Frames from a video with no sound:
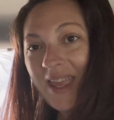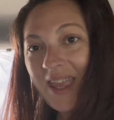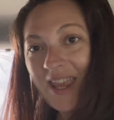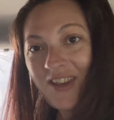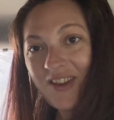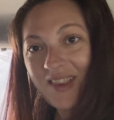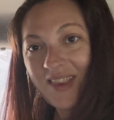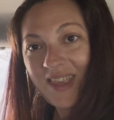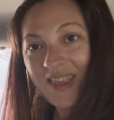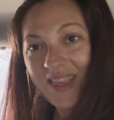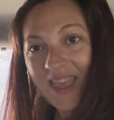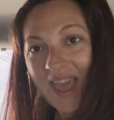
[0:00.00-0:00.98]
And you can see
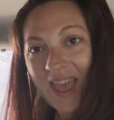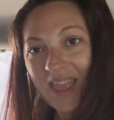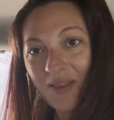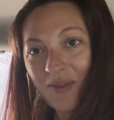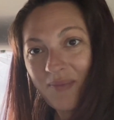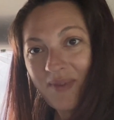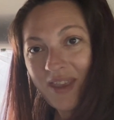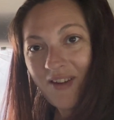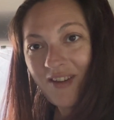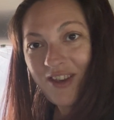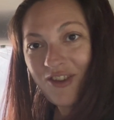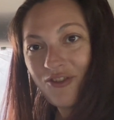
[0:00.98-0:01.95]
Sky's with me
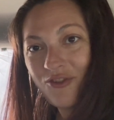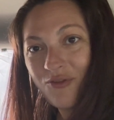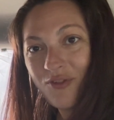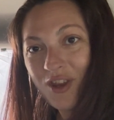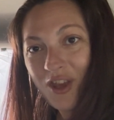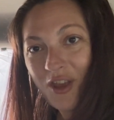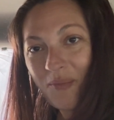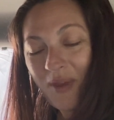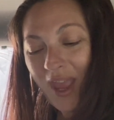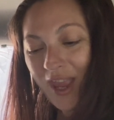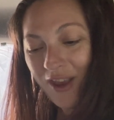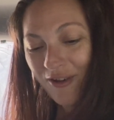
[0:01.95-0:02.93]
on this trip.
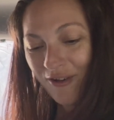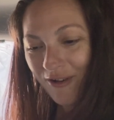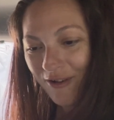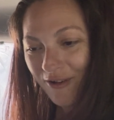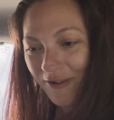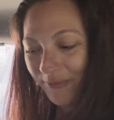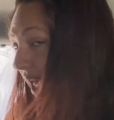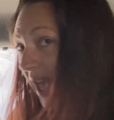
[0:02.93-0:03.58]
Hey, girl.